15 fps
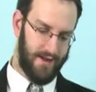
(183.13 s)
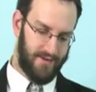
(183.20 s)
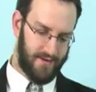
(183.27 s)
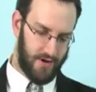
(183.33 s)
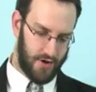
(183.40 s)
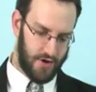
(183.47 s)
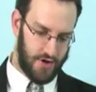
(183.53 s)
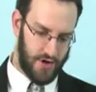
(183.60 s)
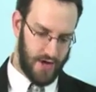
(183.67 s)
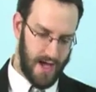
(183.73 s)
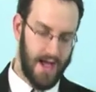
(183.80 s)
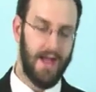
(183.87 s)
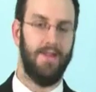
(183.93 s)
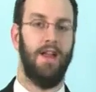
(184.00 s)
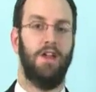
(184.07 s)
search,
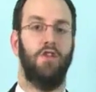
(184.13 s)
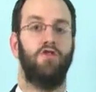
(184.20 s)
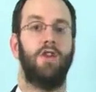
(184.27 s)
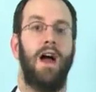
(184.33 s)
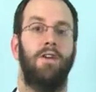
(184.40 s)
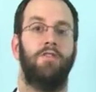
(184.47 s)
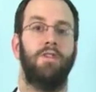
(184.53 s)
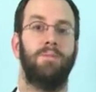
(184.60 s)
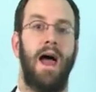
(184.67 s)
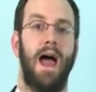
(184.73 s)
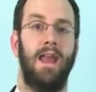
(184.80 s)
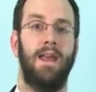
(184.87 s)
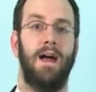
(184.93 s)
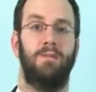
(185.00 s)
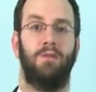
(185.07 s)
then you draft your
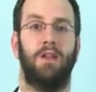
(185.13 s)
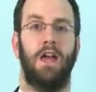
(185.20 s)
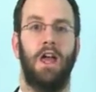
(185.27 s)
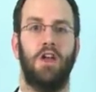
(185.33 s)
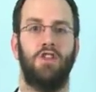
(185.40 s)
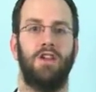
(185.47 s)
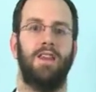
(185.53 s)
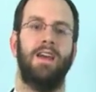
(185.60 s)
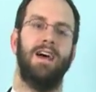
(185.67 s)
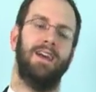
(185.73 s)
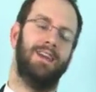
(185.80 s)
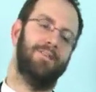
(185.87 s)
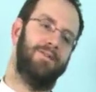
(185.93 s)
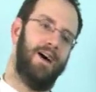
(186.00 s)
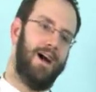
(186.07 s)
patent application,
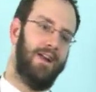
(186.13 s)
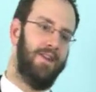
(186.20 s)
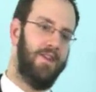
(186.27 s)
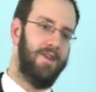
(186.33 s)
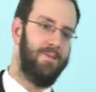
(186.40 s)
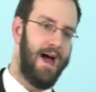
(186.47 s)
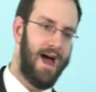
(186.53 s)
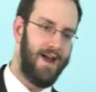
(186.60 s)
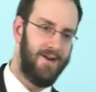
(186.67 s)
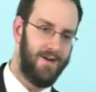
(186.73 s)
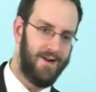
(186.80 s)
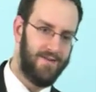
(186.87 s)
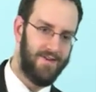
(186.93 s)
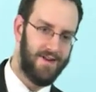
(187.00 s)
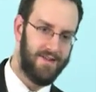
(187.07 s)
you file at the patent
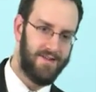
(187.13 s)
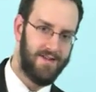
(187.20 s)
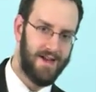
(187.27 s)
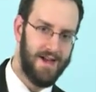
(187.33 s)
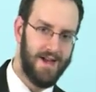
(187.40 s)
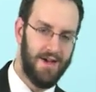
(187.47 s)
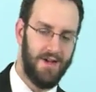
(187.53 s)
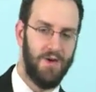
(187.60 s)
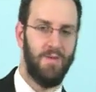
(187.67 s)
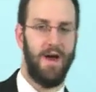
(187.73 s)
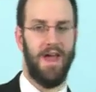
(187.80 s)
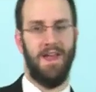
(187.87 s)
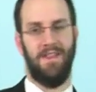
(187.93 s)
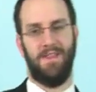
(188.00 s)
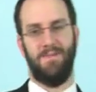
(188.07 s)
office, you
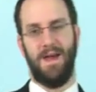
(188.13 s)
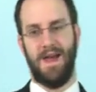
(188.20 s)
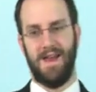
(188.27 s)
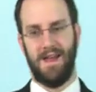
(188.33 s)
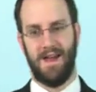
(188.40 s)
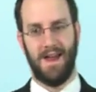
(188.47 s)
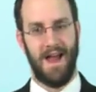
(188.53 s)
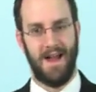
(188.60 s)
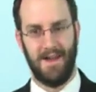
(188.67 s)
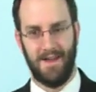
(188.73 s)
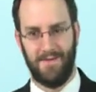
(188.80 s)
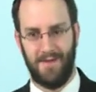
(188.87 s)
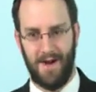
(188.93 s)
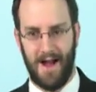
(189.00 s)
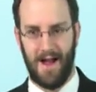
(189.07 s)
wait, depending on how you
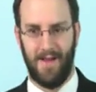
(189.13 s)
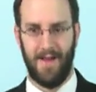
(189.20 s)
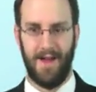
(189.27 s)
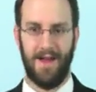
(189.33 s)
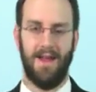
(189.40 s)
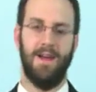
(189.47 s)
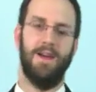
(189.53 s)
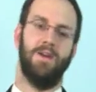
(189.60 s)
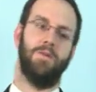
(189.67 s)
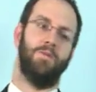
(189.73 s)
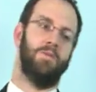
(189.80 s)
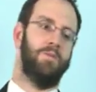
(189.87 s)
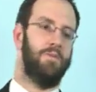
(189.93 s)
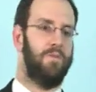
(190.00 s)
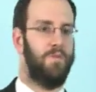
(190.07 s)
file it,
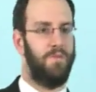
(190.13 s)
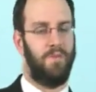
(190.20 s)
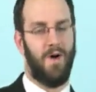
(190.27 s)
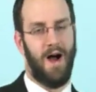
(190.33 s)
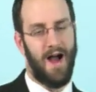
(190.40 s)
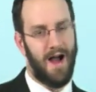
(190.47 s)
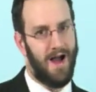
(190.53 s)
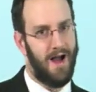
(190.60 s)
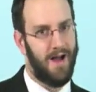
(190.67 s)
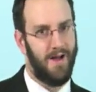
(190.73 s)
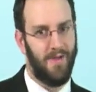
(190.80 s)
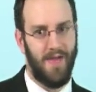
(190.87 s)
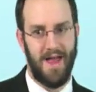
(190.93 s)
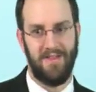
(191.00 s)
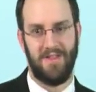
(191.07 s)

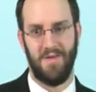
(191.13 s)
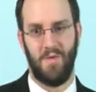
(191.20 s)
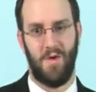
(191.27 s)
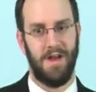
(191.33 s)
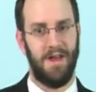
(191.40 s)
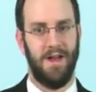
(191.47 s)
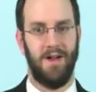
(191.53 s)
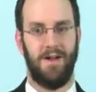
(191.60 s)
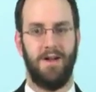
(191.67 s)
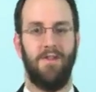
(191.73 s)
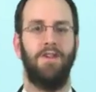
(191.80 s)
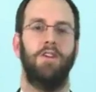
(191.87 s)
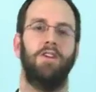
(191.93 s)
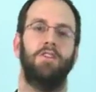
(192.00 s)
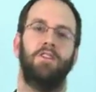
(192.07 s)
less than 1 year
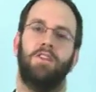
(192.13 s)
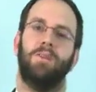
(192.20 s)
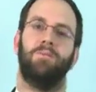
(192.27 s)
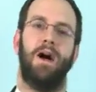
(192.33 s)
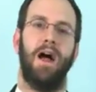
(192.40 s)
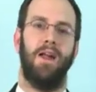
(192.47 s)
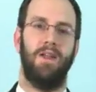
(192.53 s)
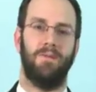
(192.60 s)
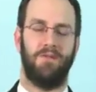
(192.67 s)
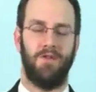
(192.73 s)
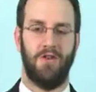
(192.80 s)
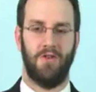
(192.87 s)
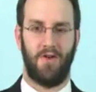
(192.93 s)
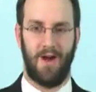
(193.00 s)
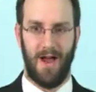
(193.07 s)
if you're using the pilot
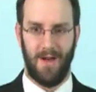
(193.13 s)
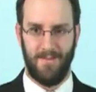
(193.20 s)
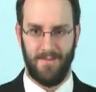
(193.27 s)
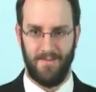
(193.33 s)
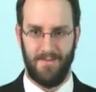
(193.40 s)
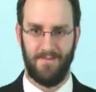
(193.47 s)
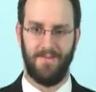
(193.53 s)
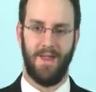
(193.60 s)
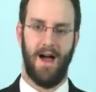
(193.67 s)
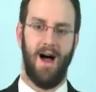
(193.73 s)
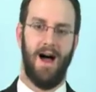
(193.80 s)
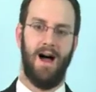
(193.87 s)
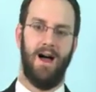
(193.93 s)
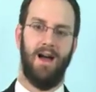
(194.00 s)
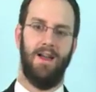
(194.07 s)
program
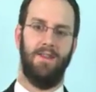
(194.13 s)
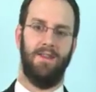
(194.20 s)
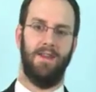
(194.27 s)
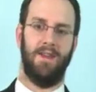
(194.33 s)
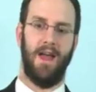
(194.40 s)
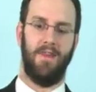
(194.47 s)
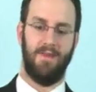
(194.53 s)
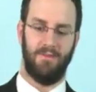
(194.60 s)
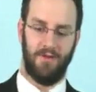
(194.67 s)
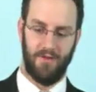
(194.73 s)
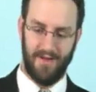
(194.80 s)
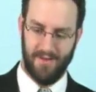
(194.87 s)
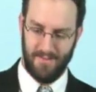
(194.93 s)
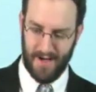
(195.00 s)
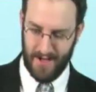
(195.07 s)
to get them to
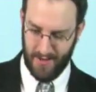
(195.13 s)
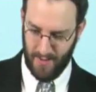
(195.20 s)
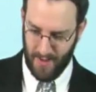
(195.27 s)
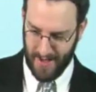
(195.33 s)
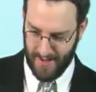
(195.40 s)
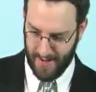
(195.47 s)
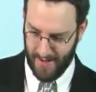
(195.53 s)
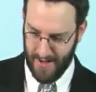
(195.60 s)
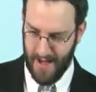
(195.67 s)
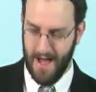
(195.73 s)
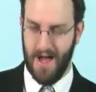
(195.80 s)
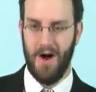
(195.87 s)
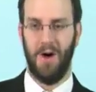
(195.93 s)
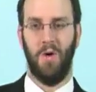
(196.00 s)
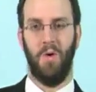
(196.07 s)
respond quicker,
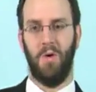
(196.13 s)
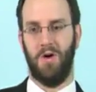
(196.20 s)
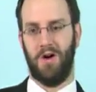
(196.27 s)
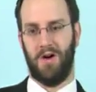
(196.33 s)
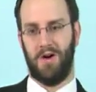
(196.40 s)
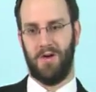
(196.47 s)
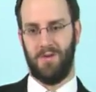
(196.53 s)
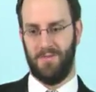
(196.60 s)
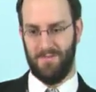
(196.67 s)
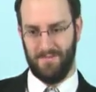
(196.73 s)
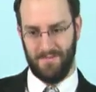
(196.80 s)
or